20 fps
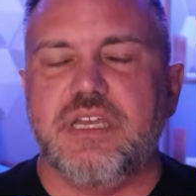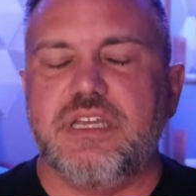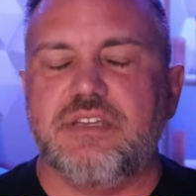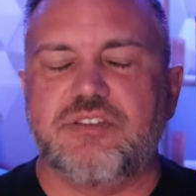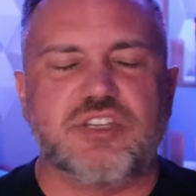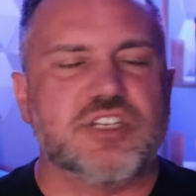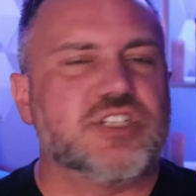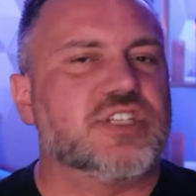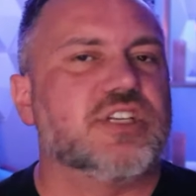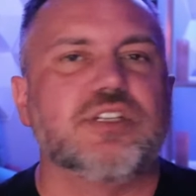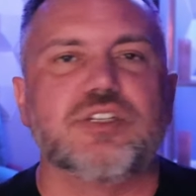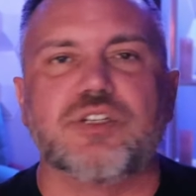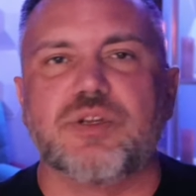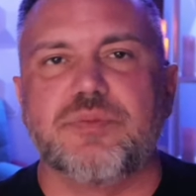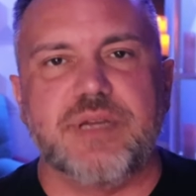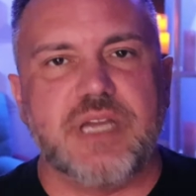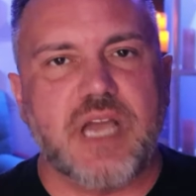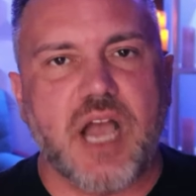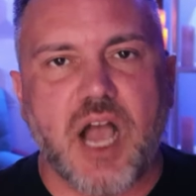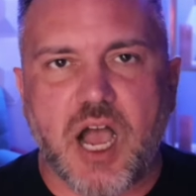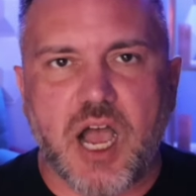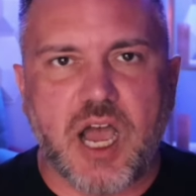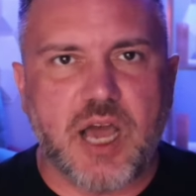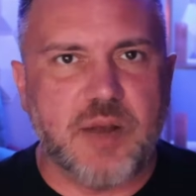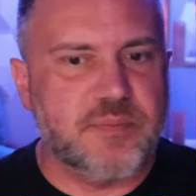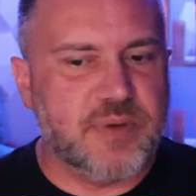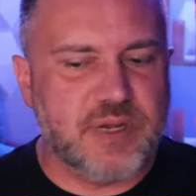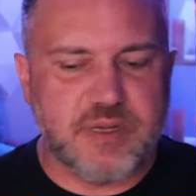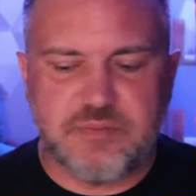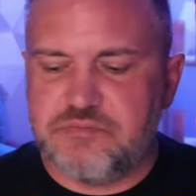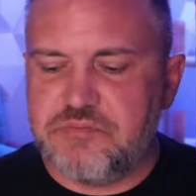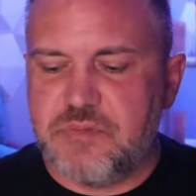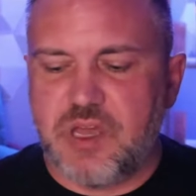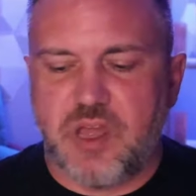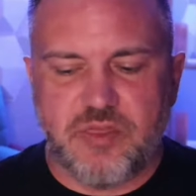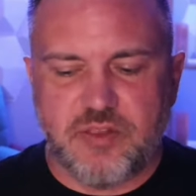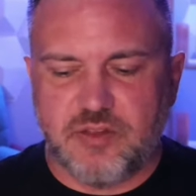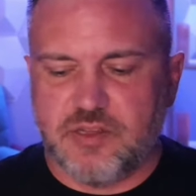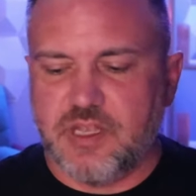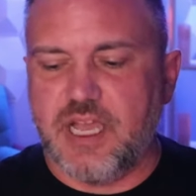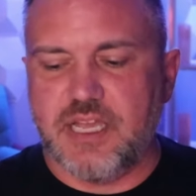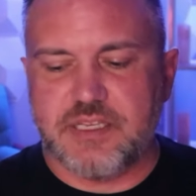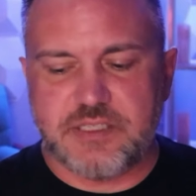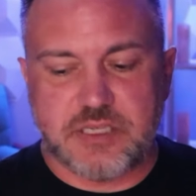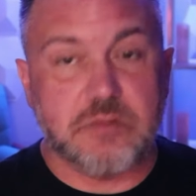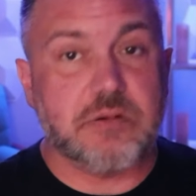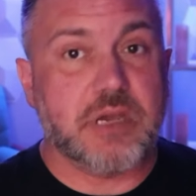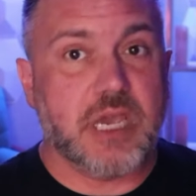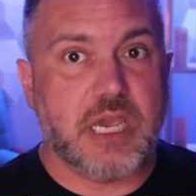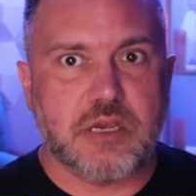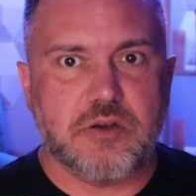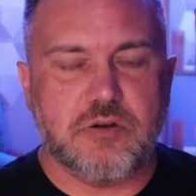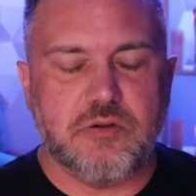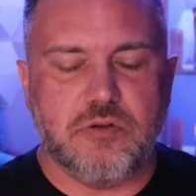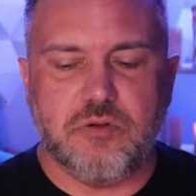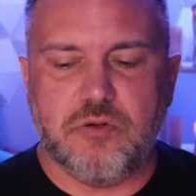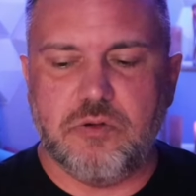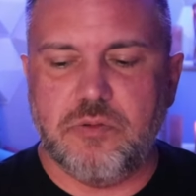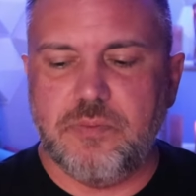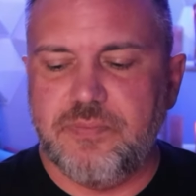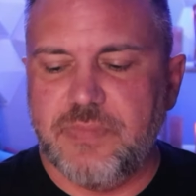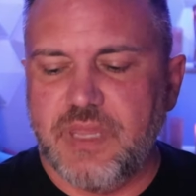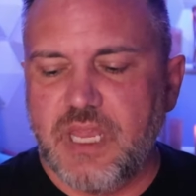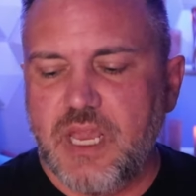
it's just a little bit odd, but nonetheless, okay, cool.